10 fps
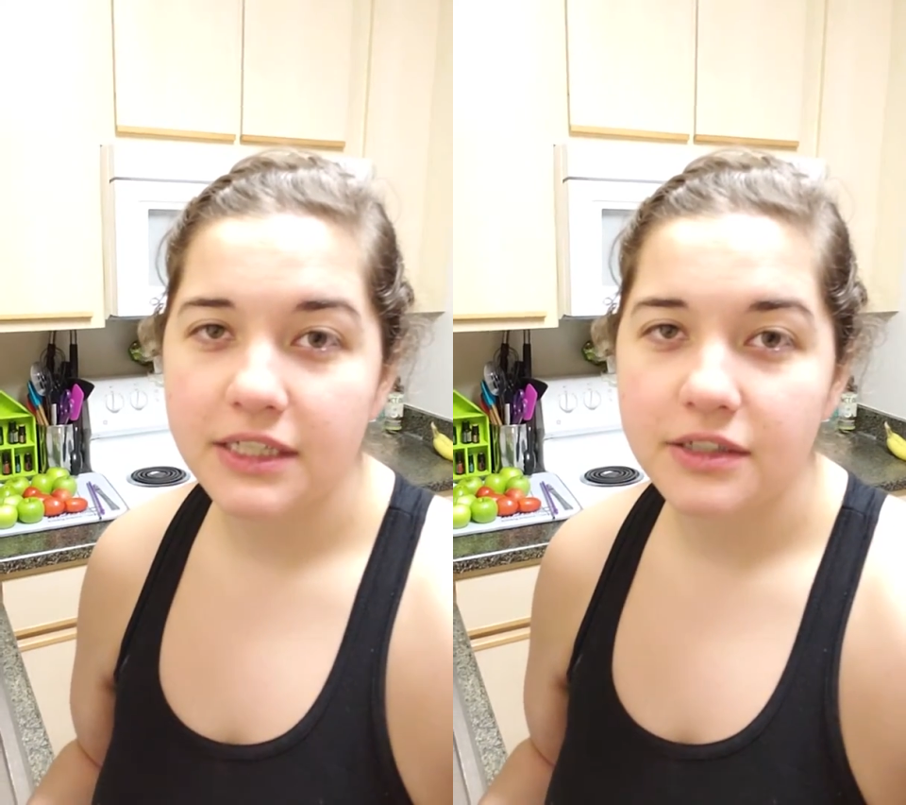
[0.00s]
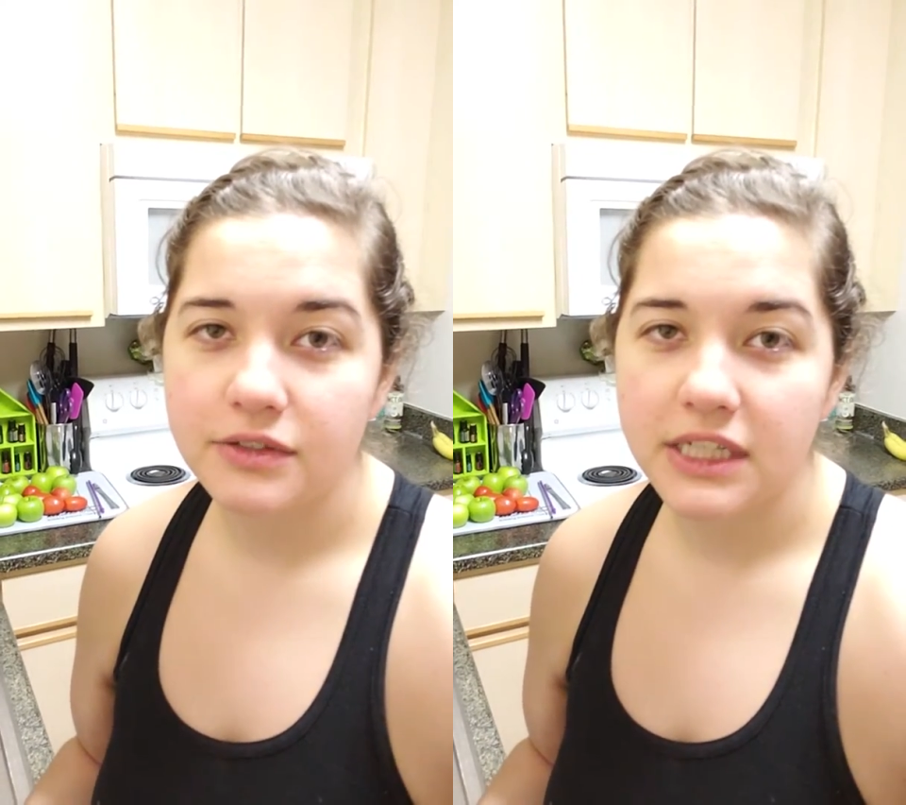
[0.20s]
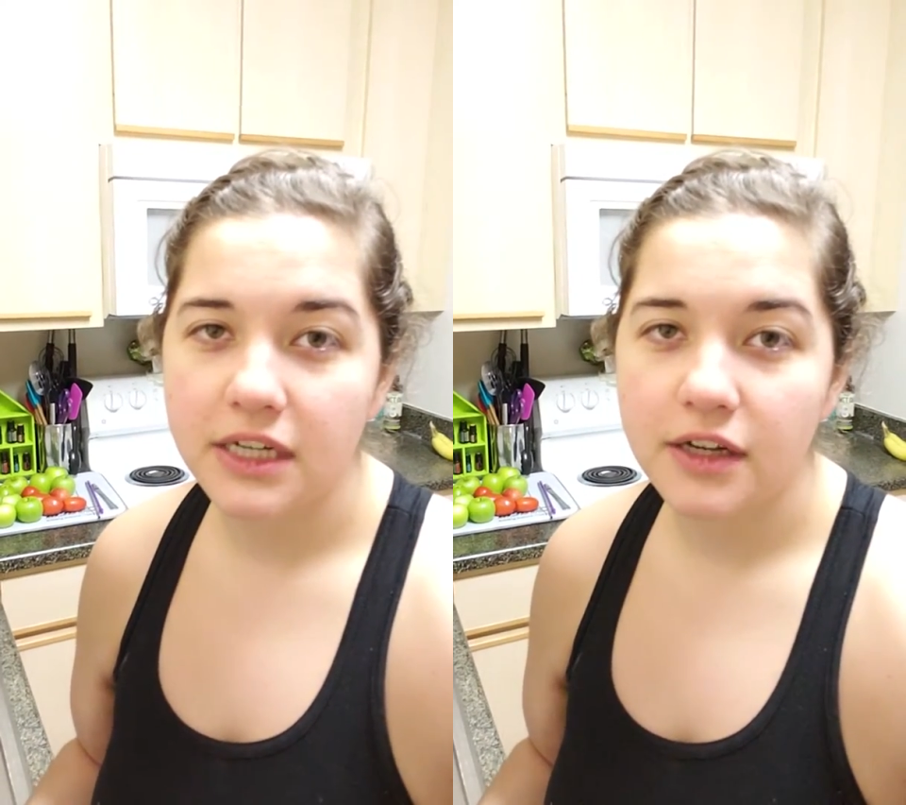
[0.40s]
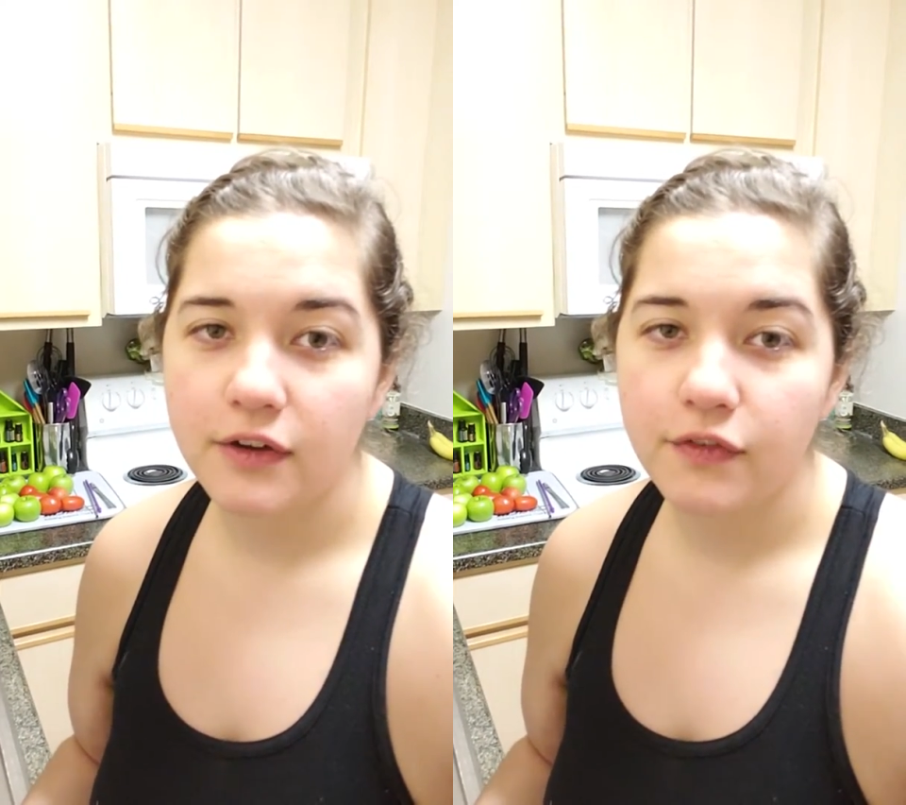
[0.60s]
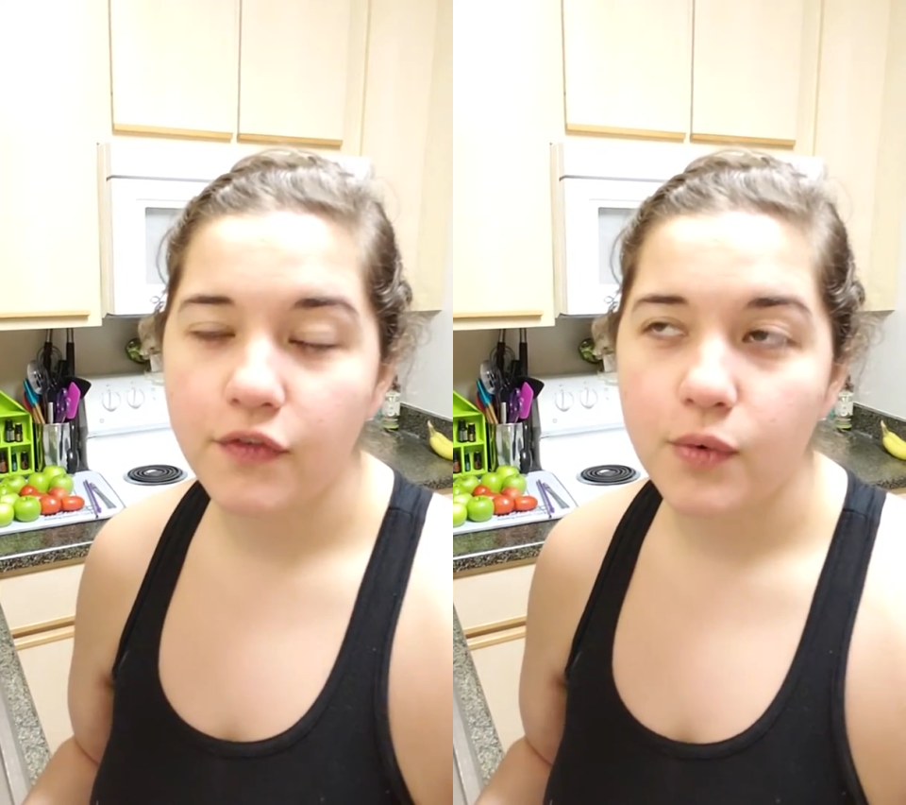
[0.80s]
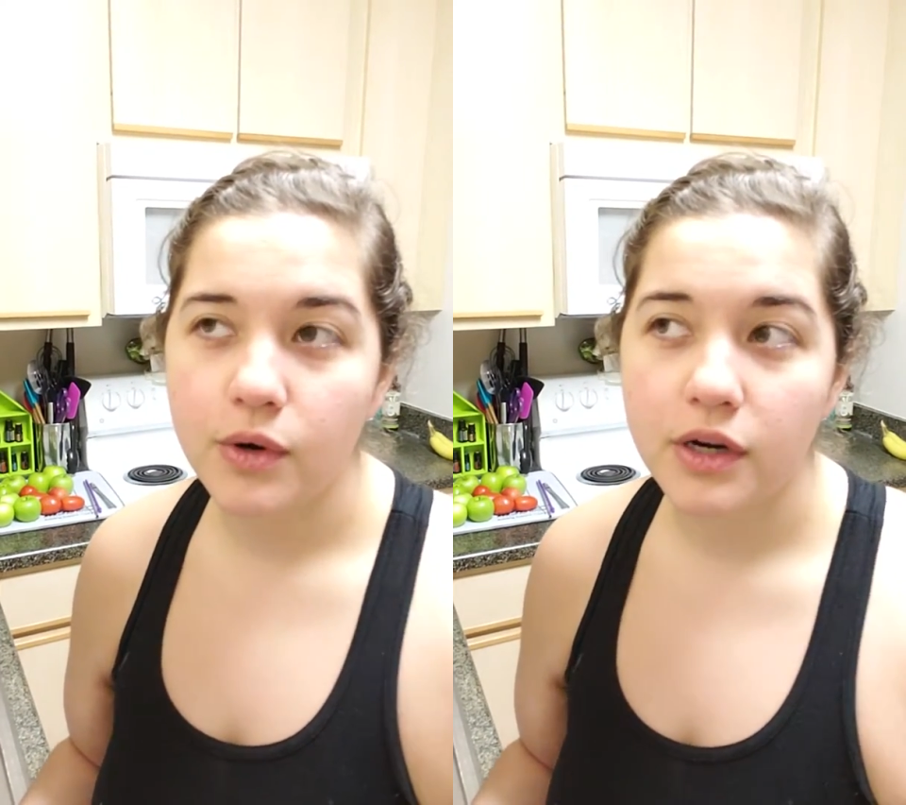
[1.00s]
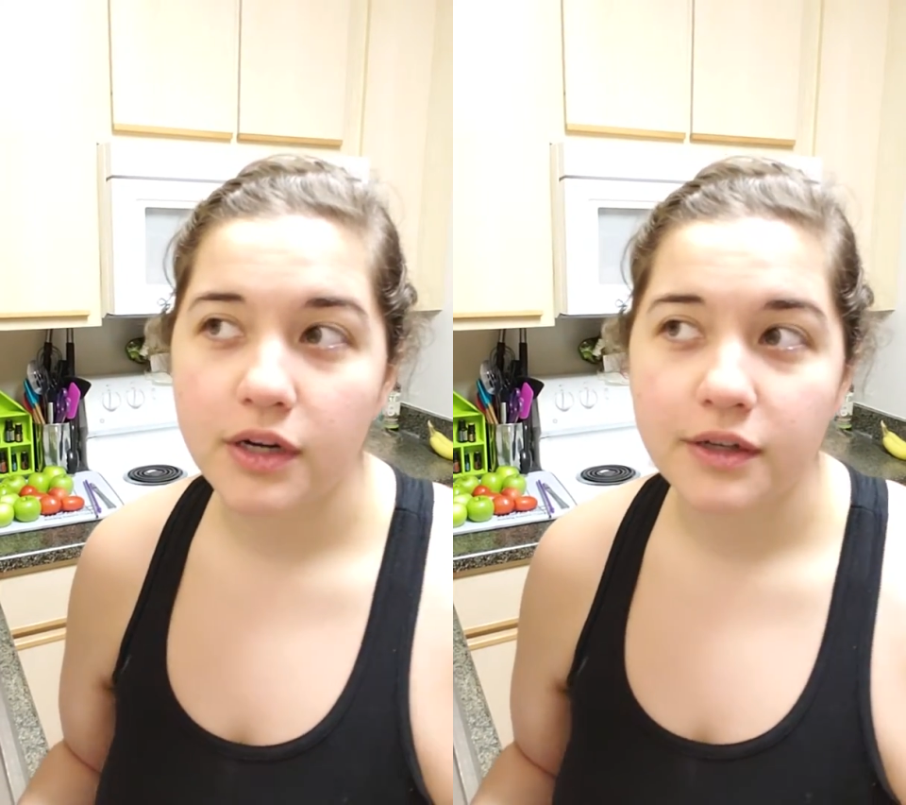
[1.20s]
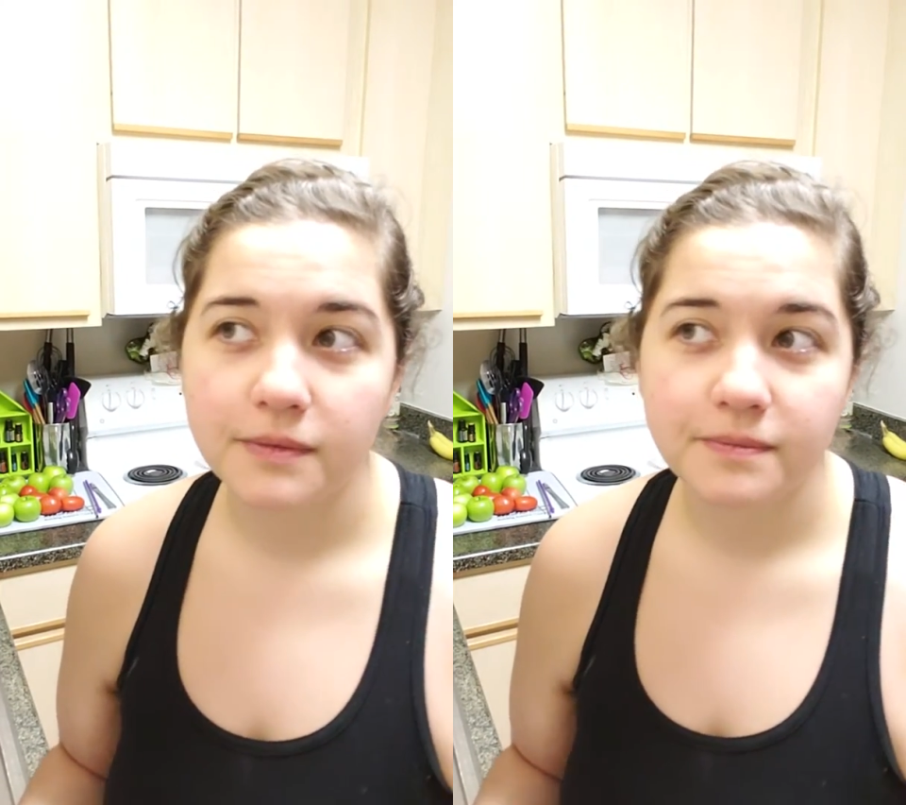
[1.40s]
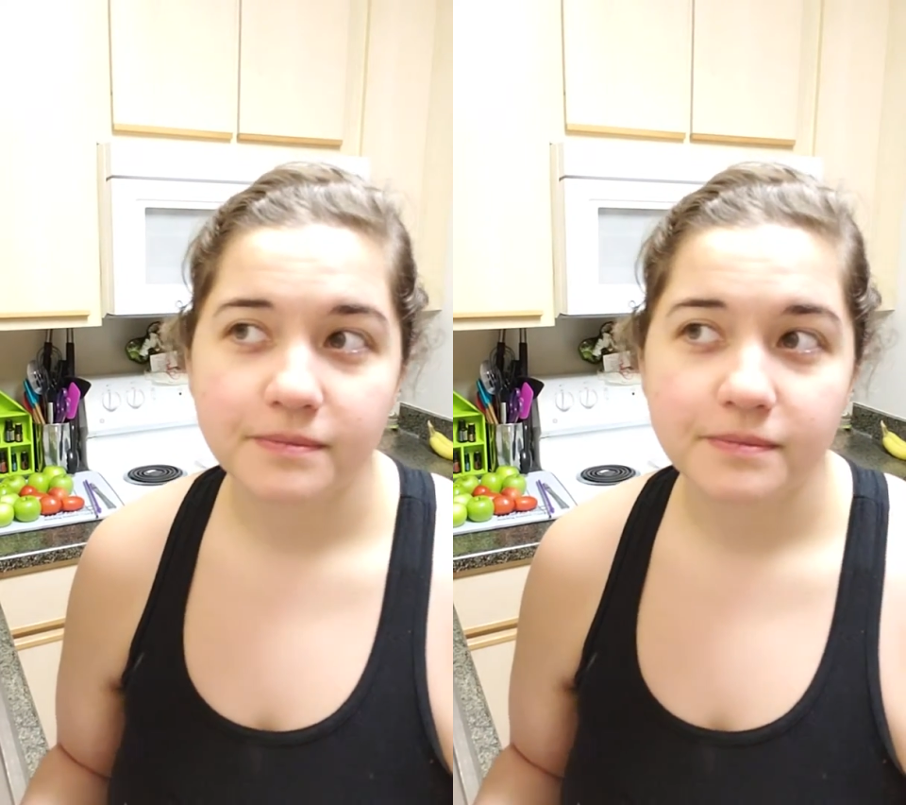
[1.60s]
doTERRA for